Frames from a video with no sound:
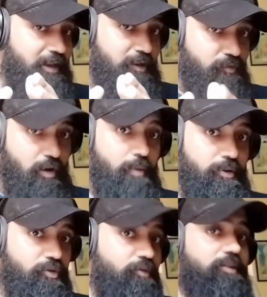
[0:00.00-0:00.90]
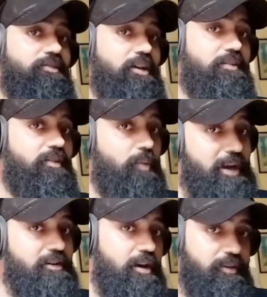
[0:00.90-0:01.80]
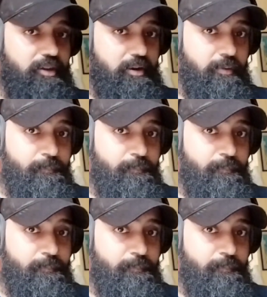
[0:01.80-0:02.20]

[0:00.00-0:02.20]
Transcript: informed you is there is a rate cut there.